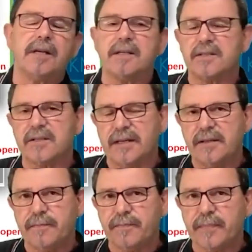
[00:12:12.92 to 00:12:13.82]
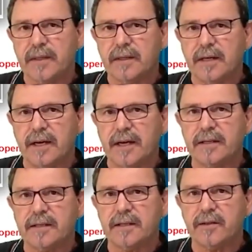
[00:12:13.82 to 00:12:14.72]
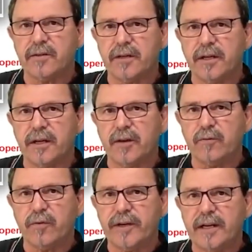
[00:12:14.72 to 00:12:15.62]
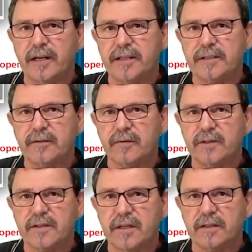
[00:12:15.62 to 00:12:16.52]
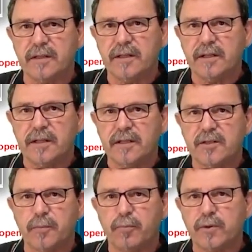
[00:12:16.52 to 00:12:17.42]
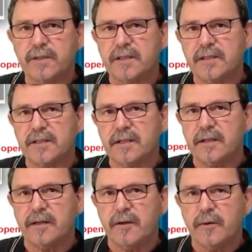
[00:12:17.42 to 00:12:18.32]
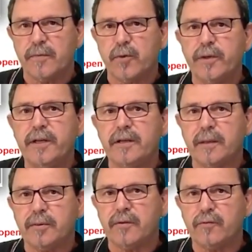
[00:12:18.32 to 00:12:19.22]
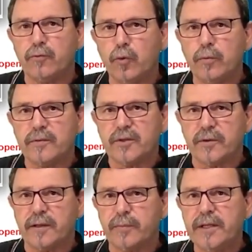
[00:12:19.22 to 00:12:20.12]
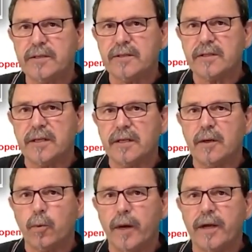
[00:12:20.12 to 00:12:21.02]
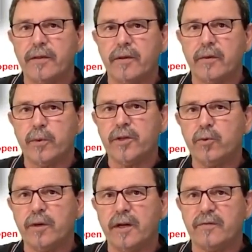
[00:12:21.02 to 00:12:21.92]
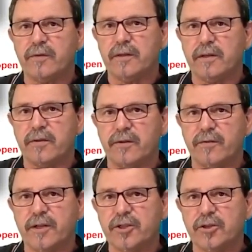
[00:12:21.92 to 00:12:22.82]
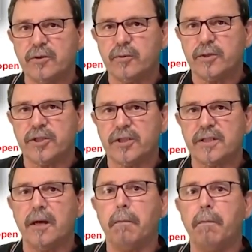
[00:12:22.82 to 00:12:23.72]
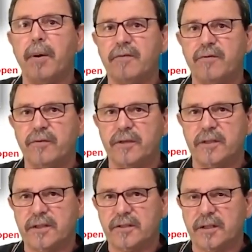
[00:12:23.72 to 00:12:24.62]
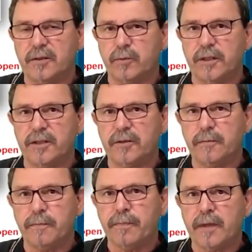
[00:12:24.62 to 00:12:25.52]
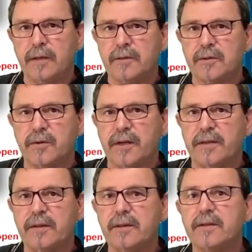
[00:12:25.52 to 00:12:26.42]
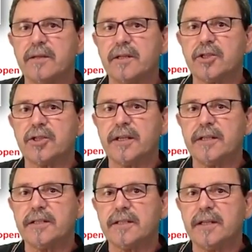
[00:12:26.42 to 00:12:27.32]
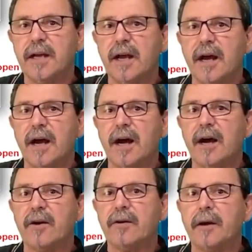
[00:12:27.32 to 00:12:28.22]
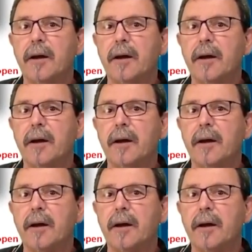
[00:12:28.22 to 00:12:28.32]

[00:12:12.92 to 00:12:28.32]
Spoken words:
sun, and the infrared light of the sun supports us to heat up the room. So that means when we do have the threshold, which is above the desired value, so then the shades are